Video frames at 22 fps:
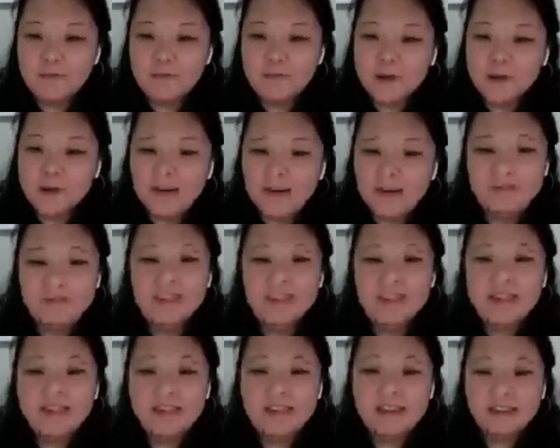
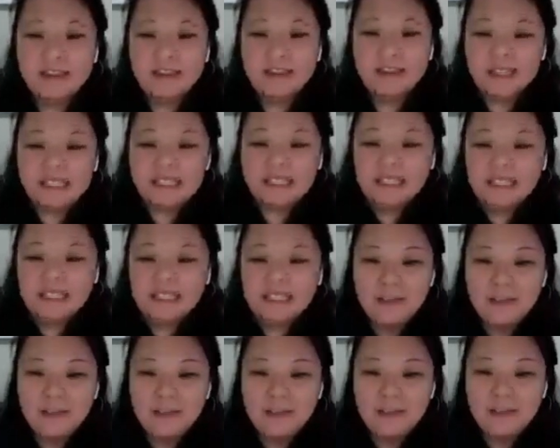Bench. What is the
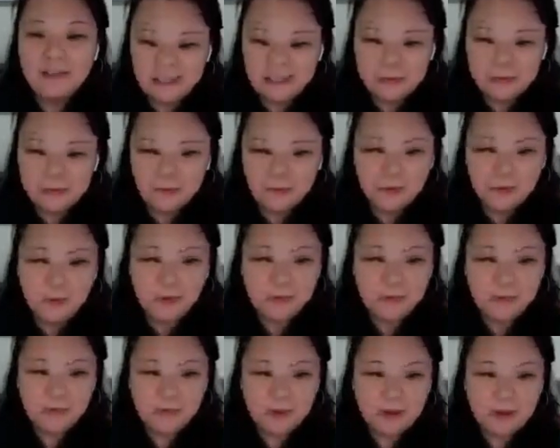one
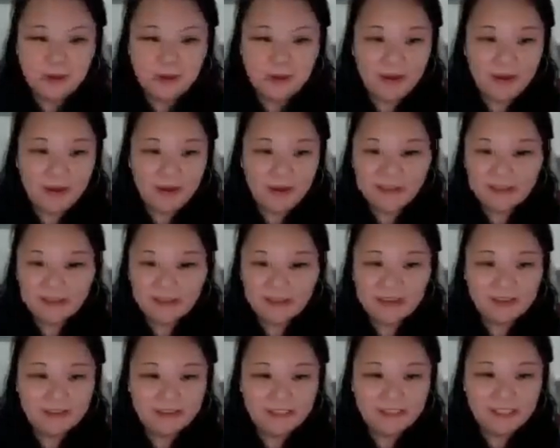characteristic that differs
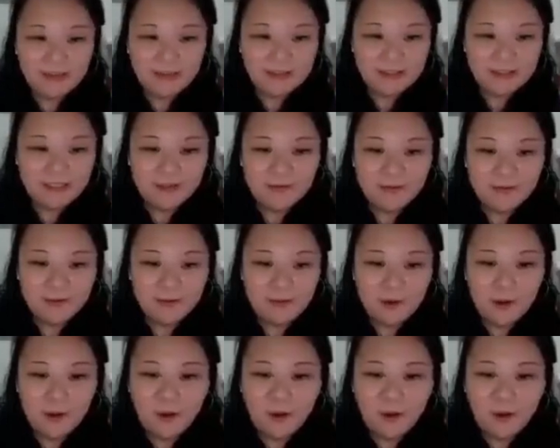it from